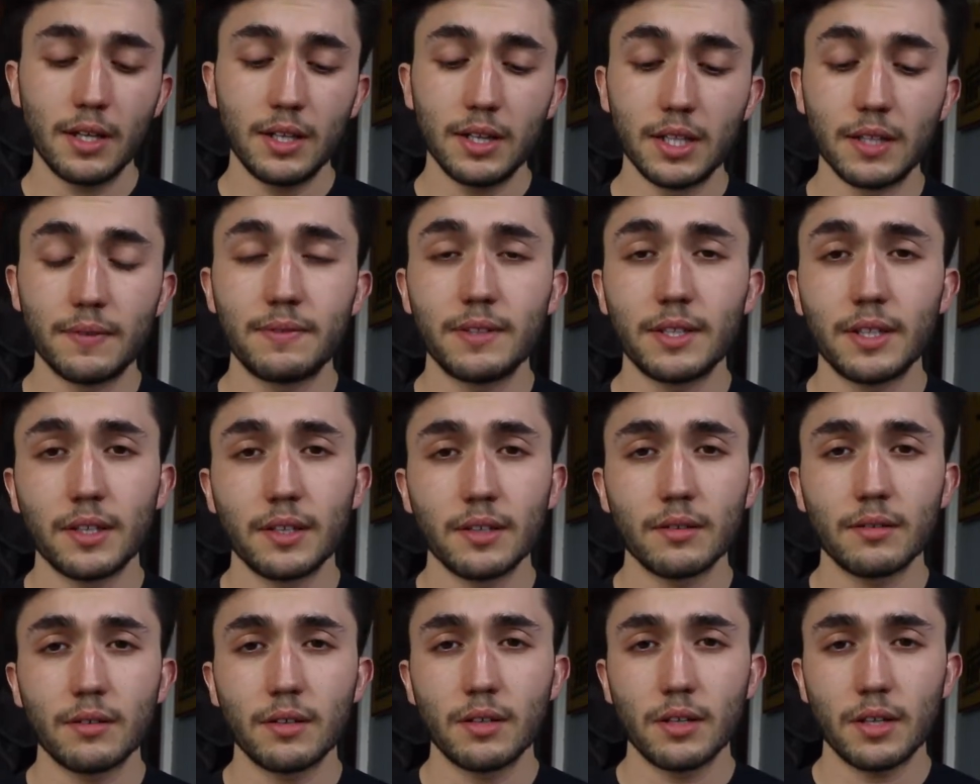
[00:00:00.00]

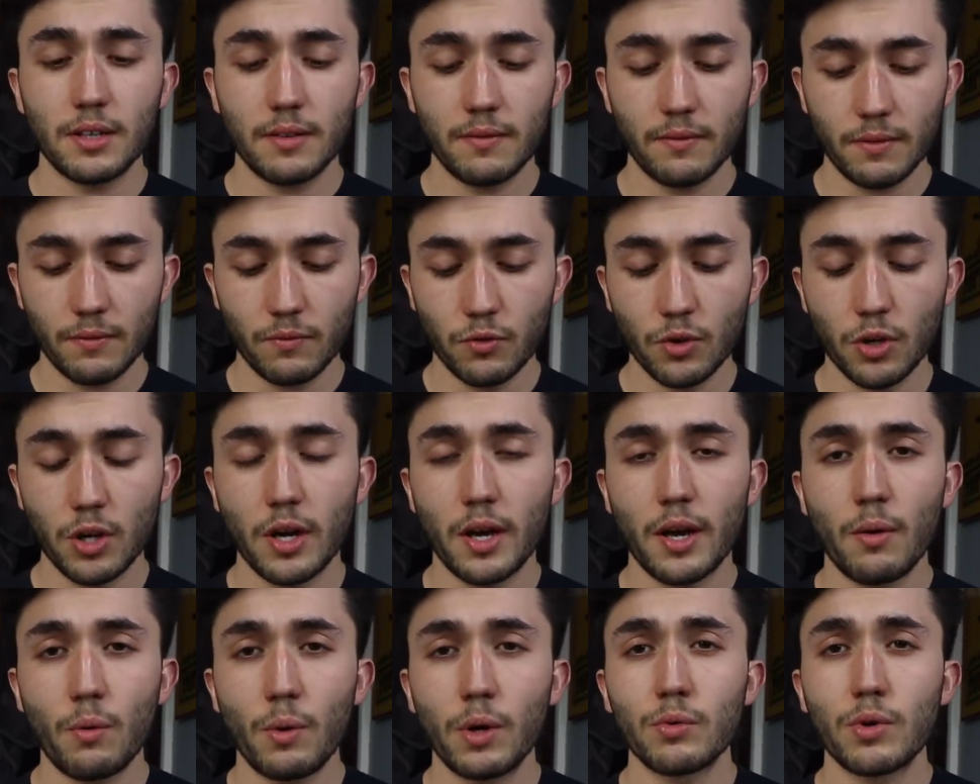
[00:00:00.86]
lifting for
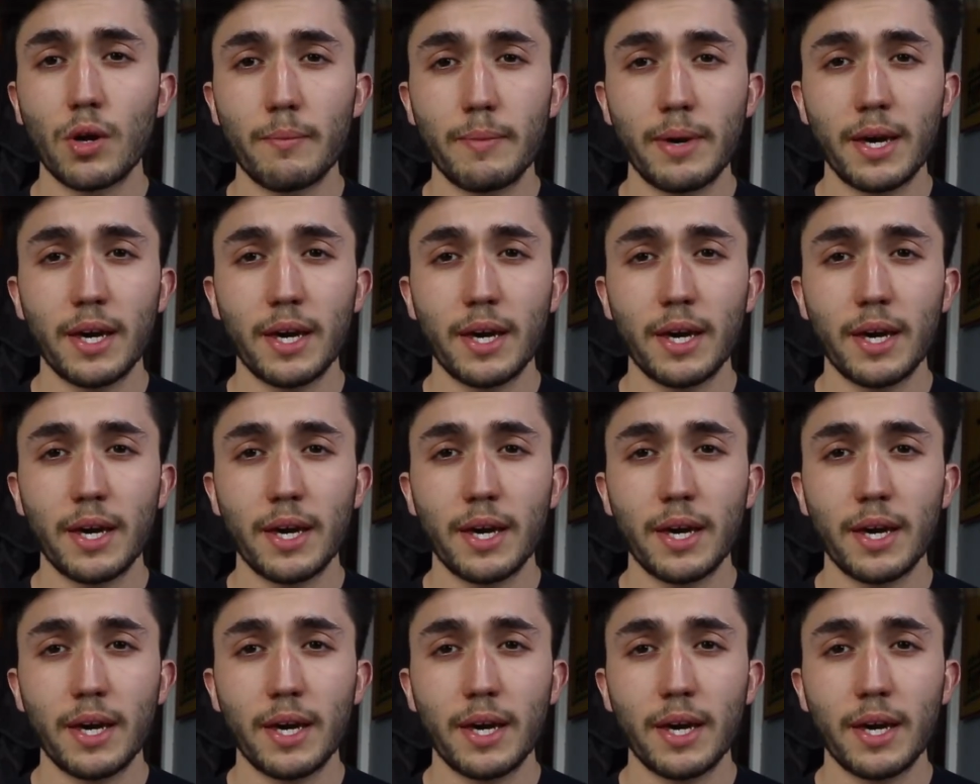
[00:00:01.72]
a 1 rep